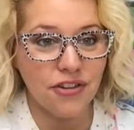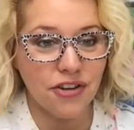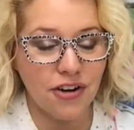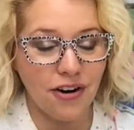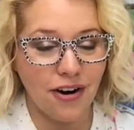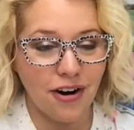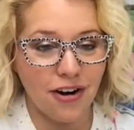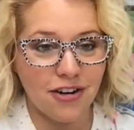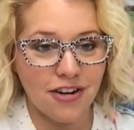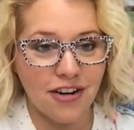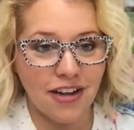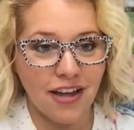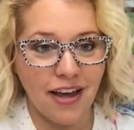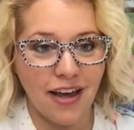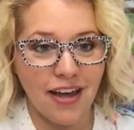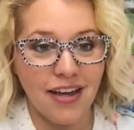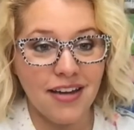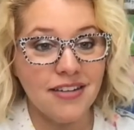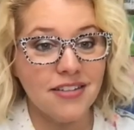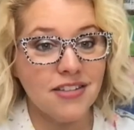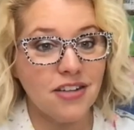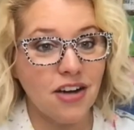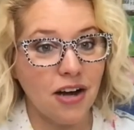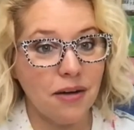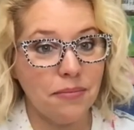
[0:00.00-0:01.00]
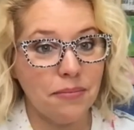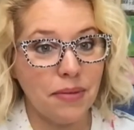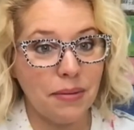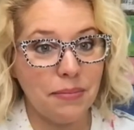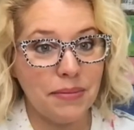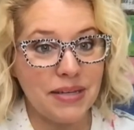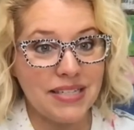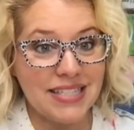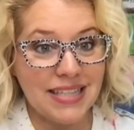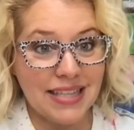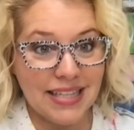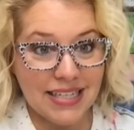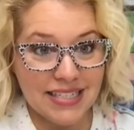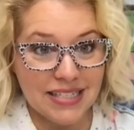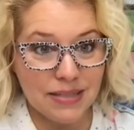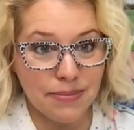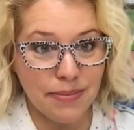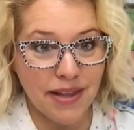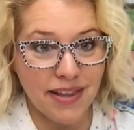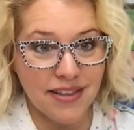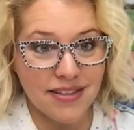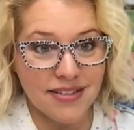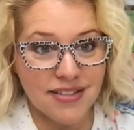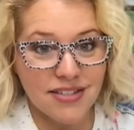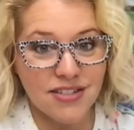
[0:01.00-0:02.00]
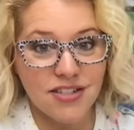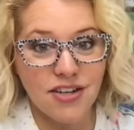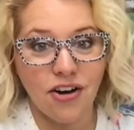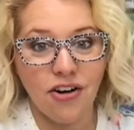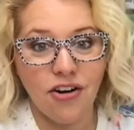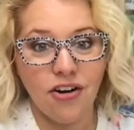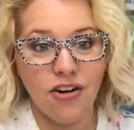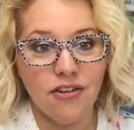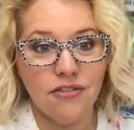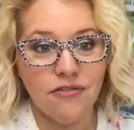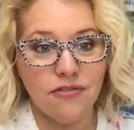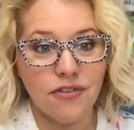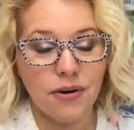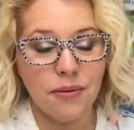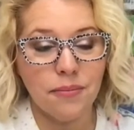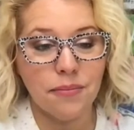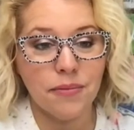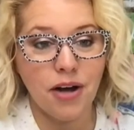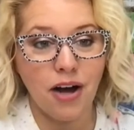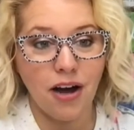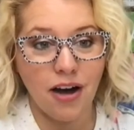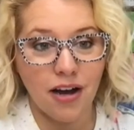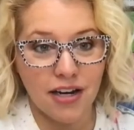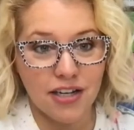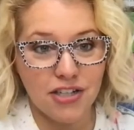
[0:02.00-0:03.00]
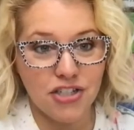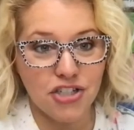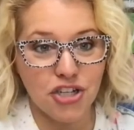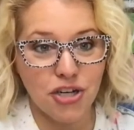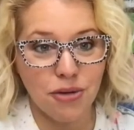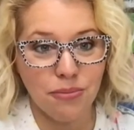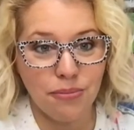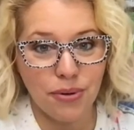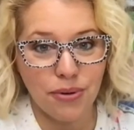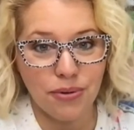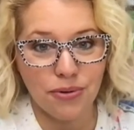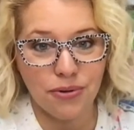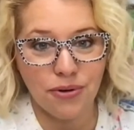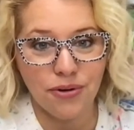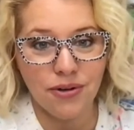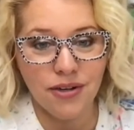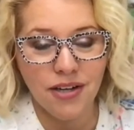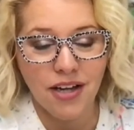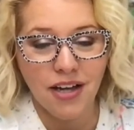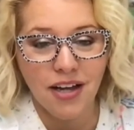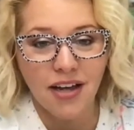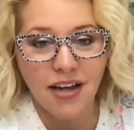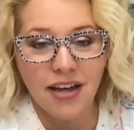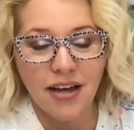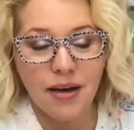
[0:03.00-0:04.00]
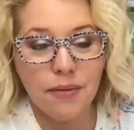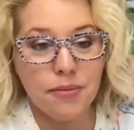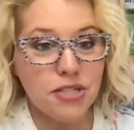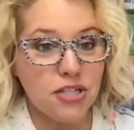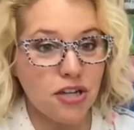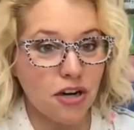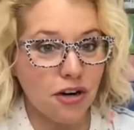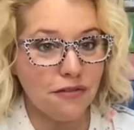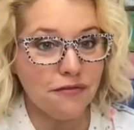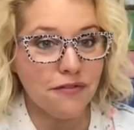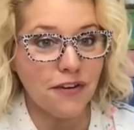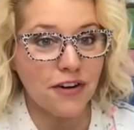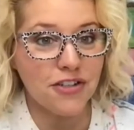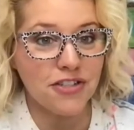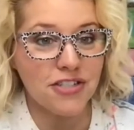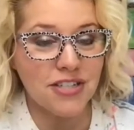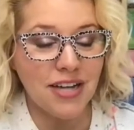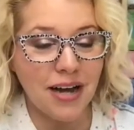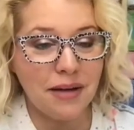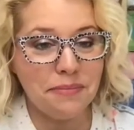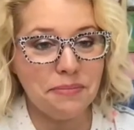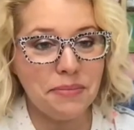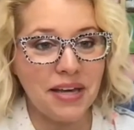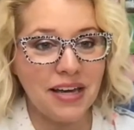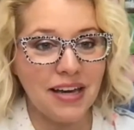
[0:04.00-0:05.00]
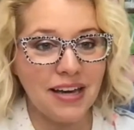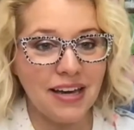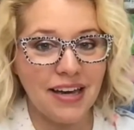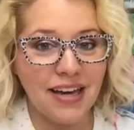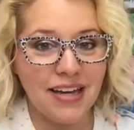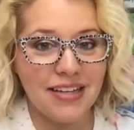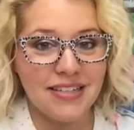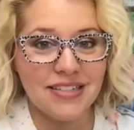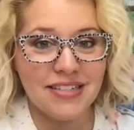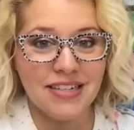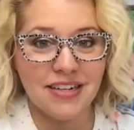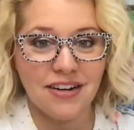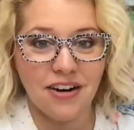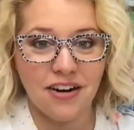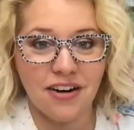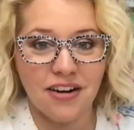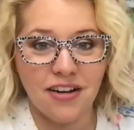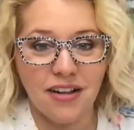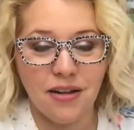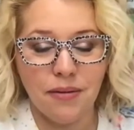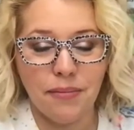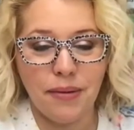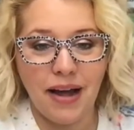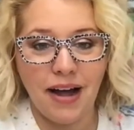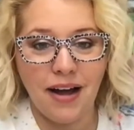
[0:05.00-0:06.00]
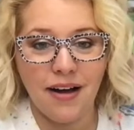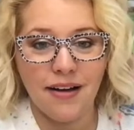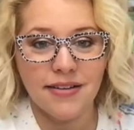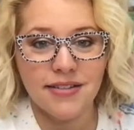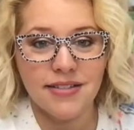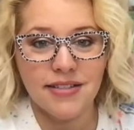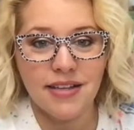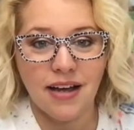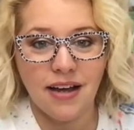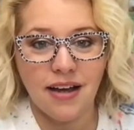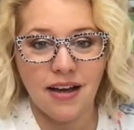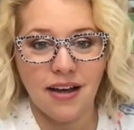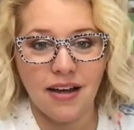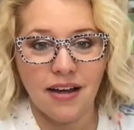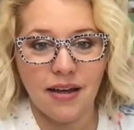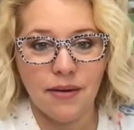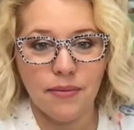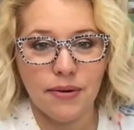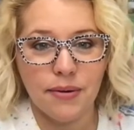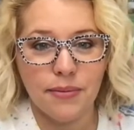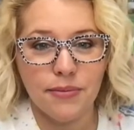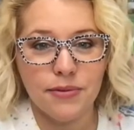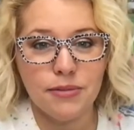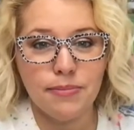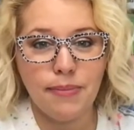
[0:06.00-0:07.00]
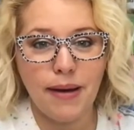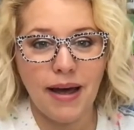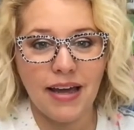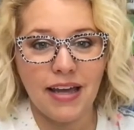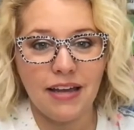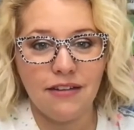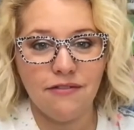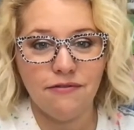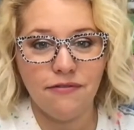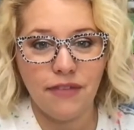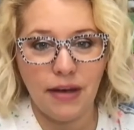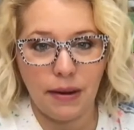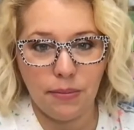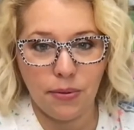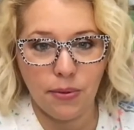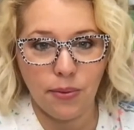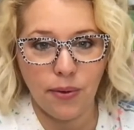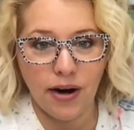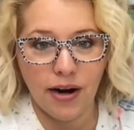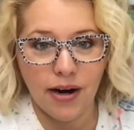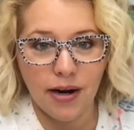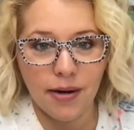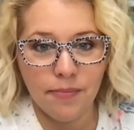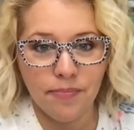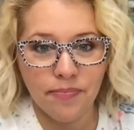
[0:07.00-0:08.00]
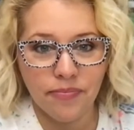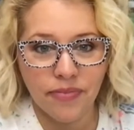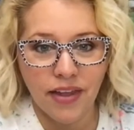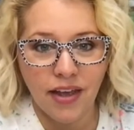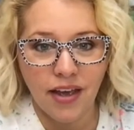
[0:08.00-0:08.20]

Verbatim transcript: the Garden Gate, taught by Miss Lisbeth Stull from Cottage Caboodle. It was her first time being a guest in our clubhouse, uh, and it was back in February